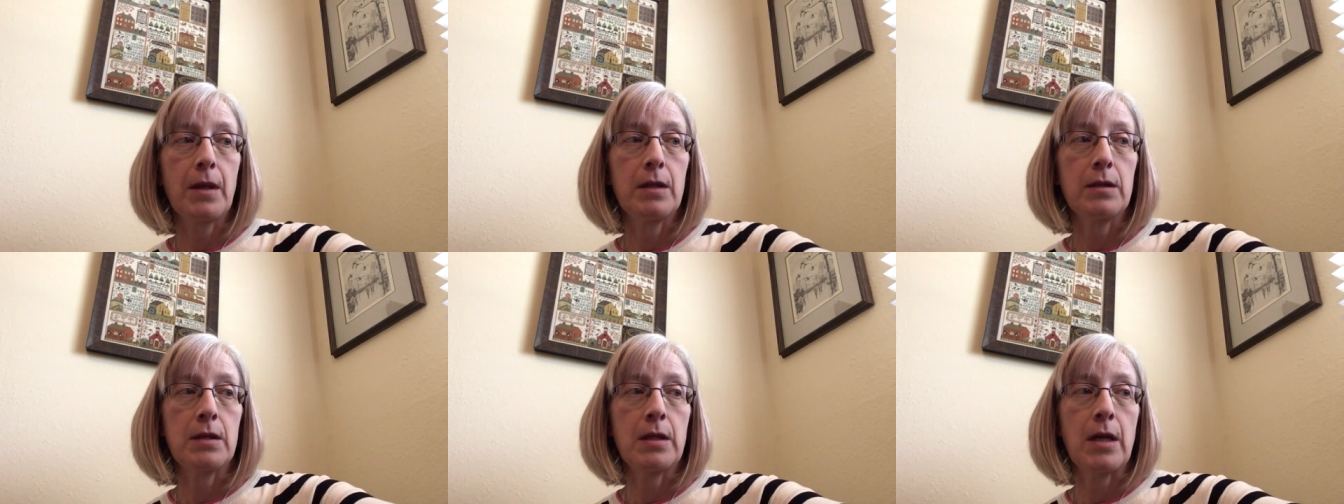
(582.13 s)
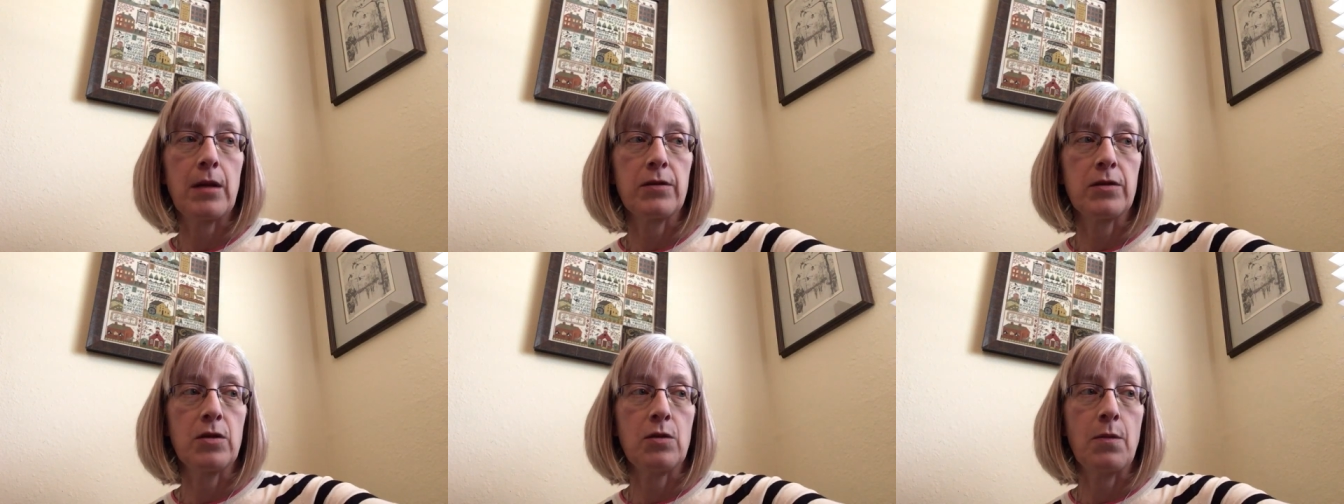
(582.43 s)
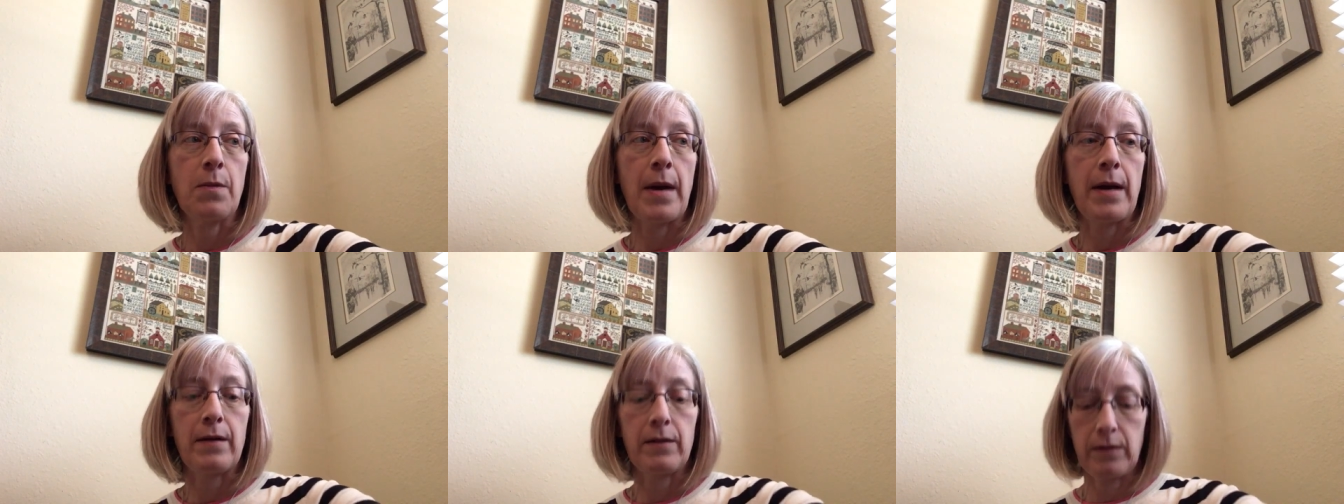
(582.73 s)
tells you
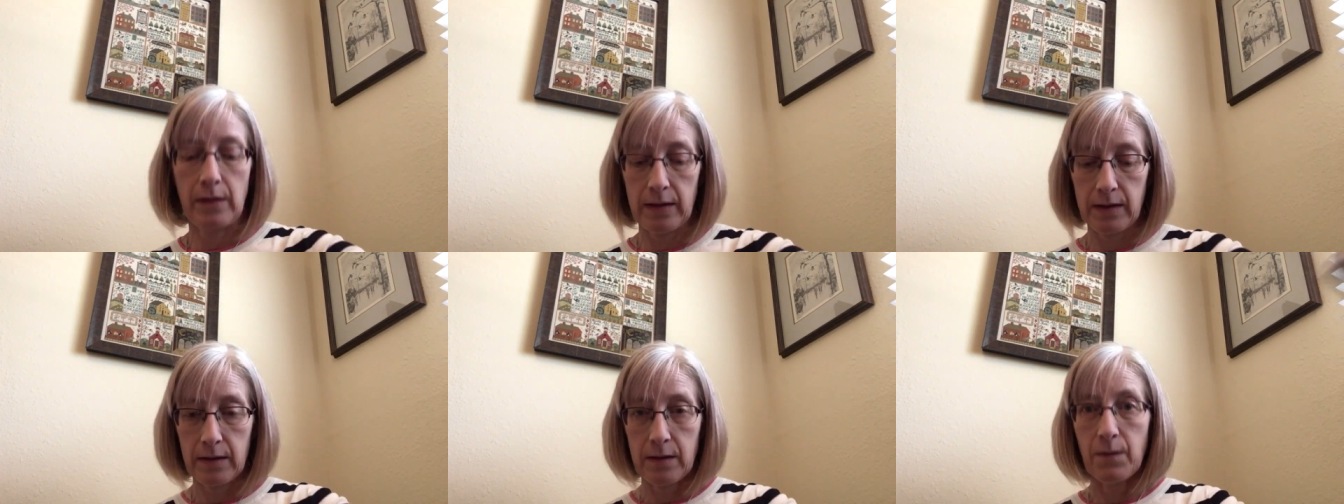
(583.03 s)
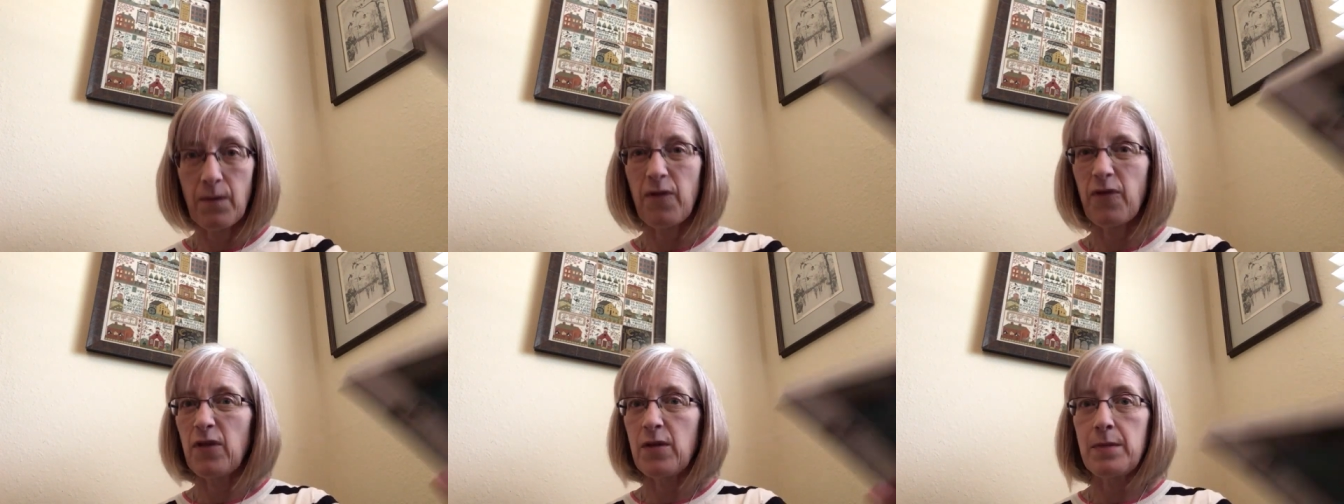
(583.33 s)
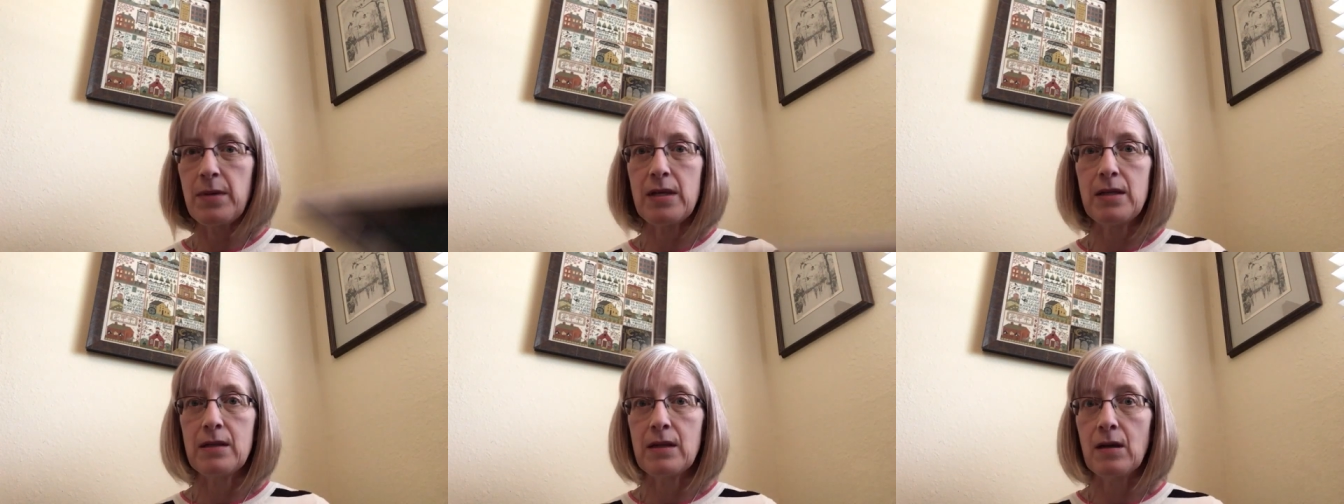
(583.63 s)
about like some
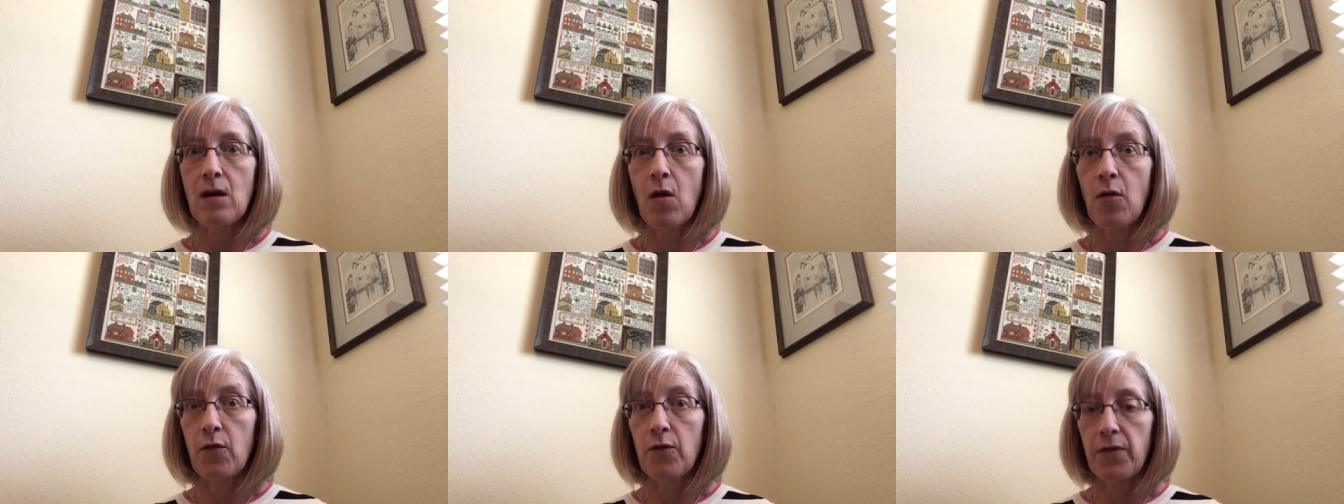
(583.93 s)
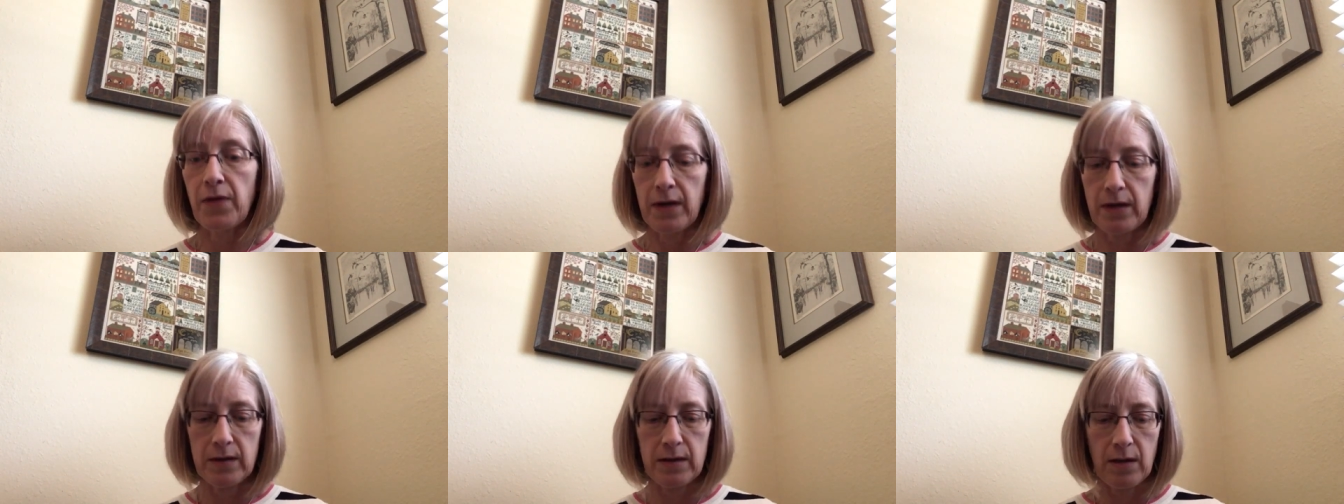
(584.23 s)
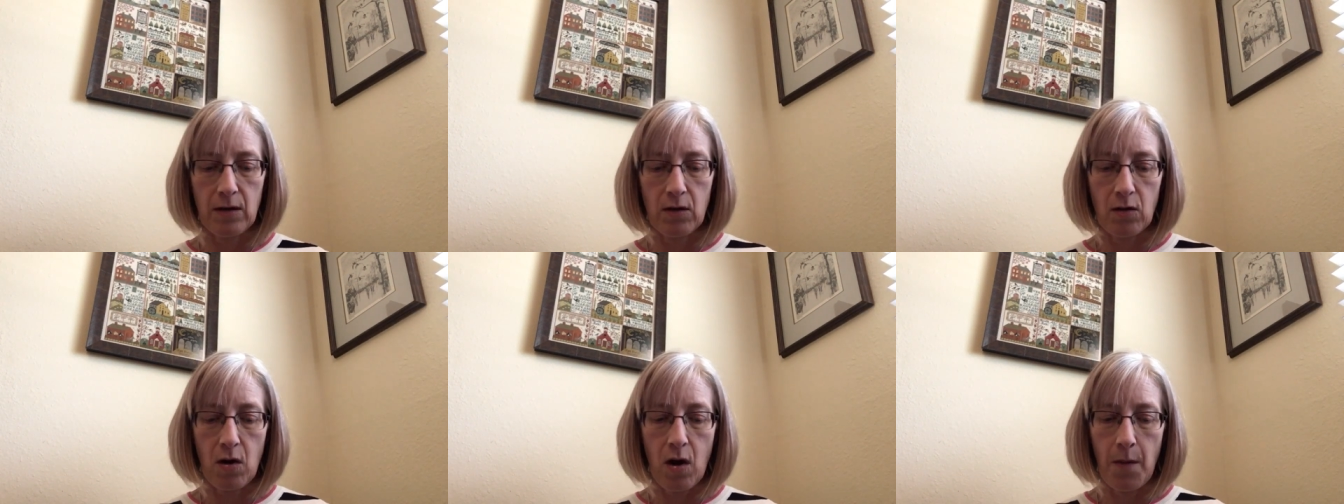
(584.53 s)
freebies and other things
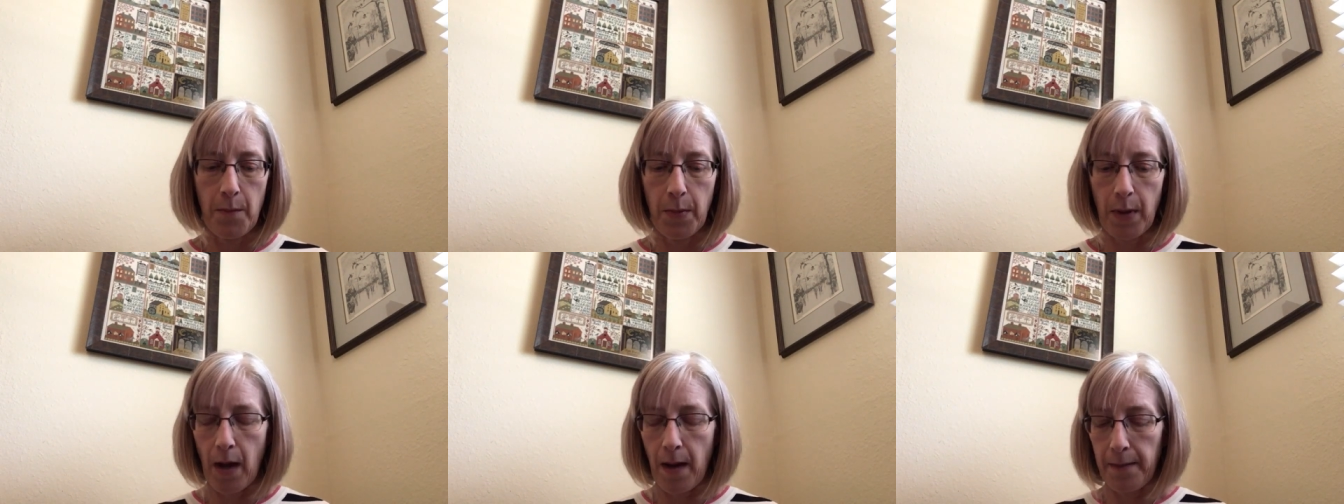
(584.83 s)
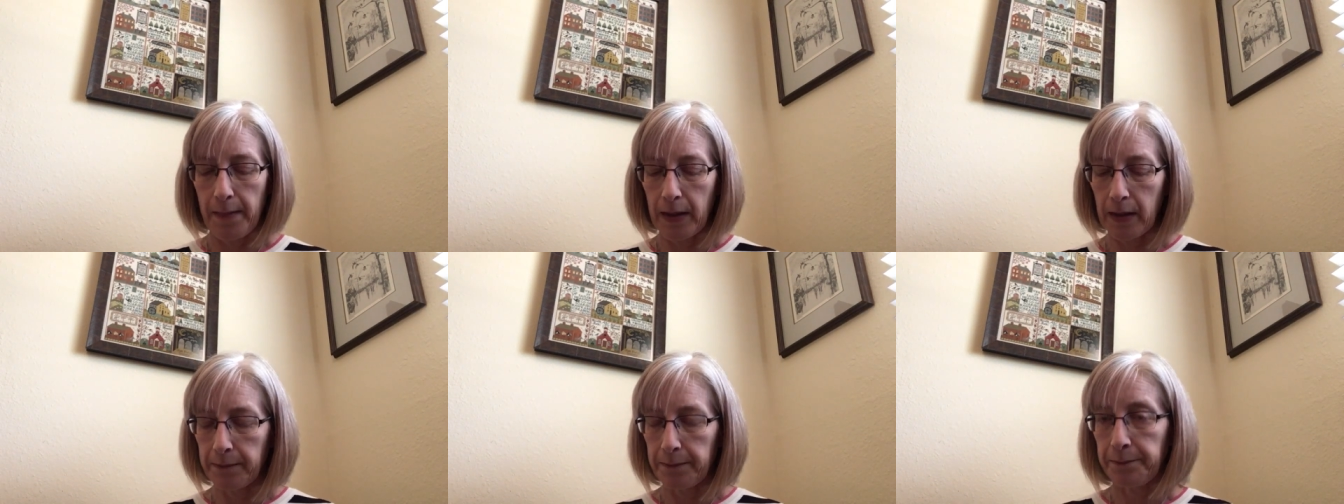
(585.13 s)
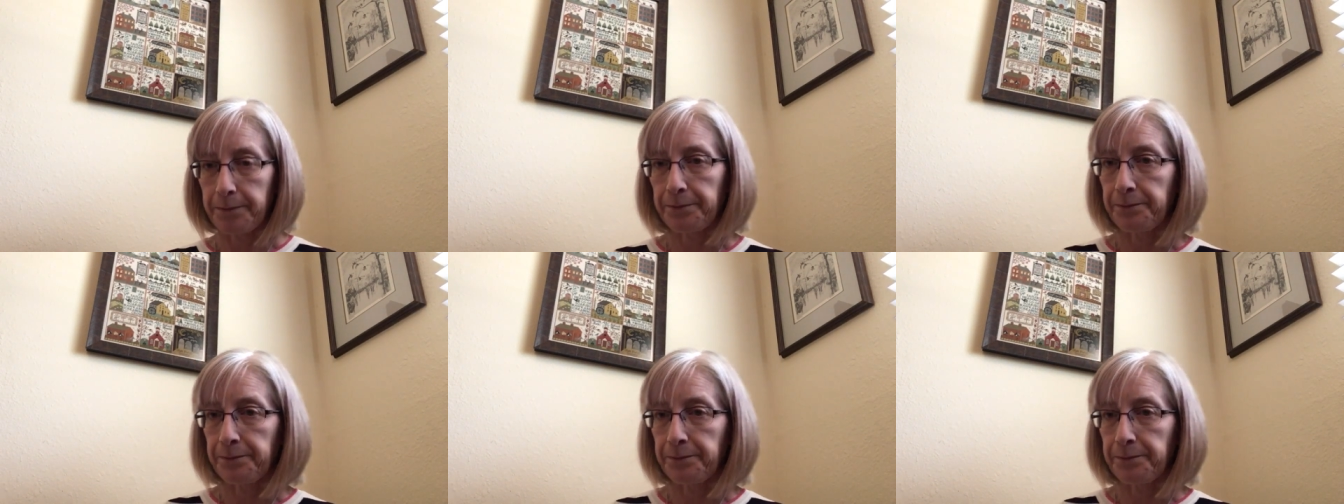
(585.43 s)
that are upcoming.